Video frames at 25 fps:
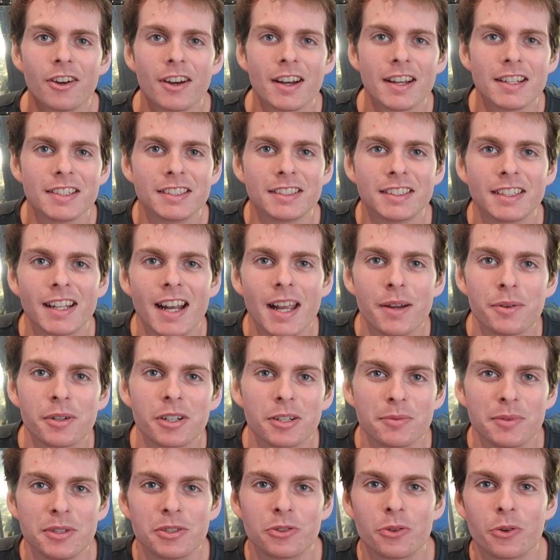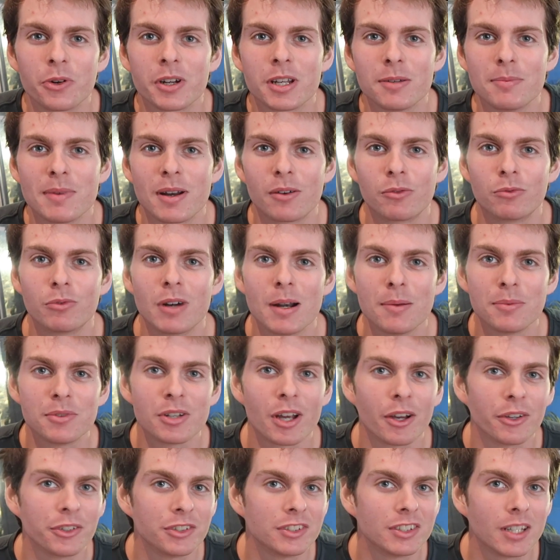guys, today we're going to be talking about
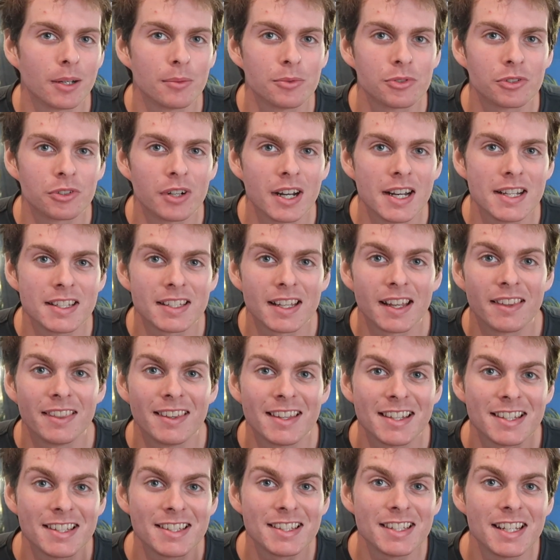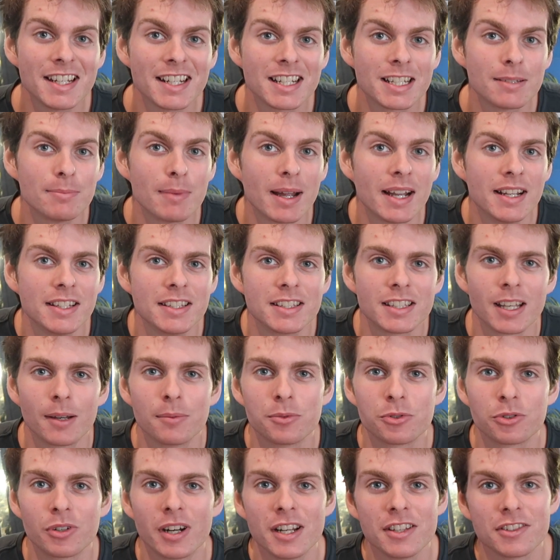reptile substrates and the 6 main
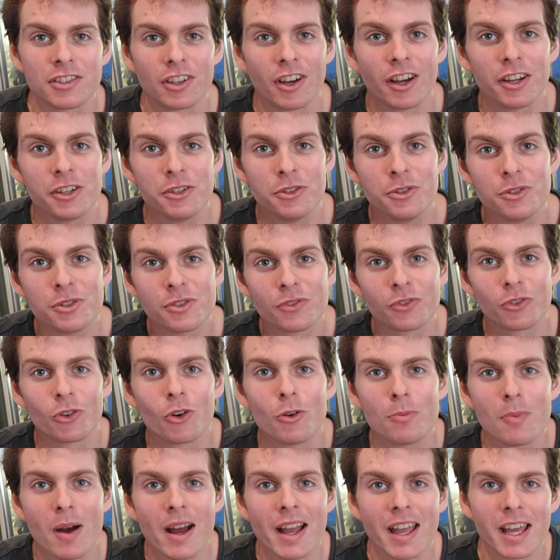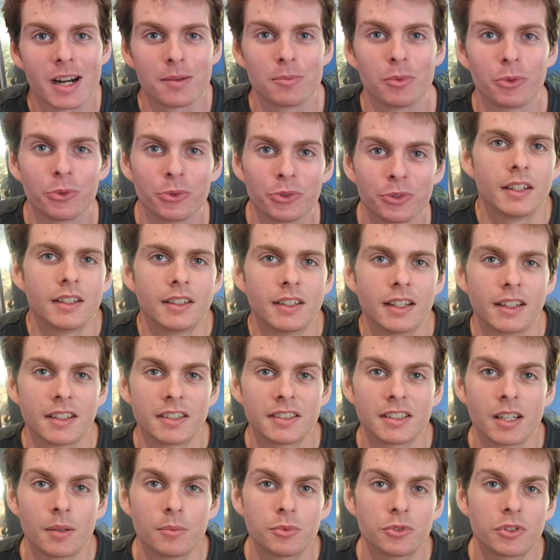substrates I use for all my animals. Now the
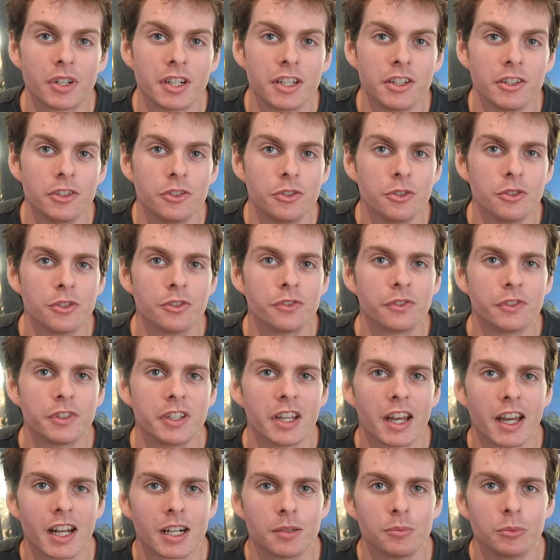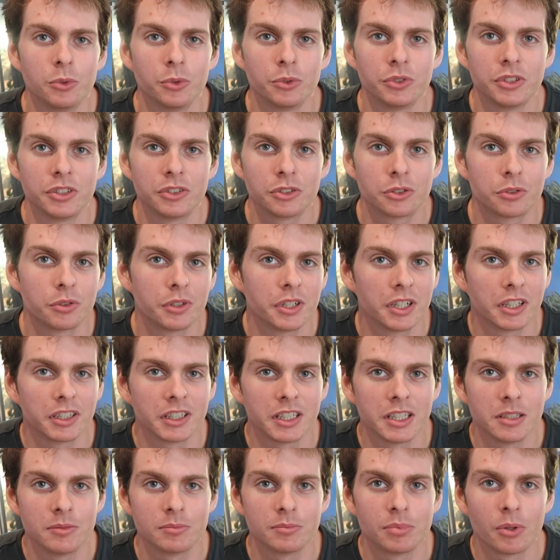substrate you use for your animals is
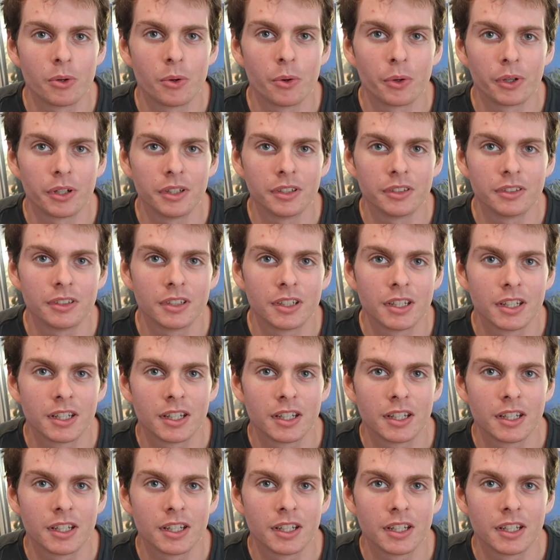critically important,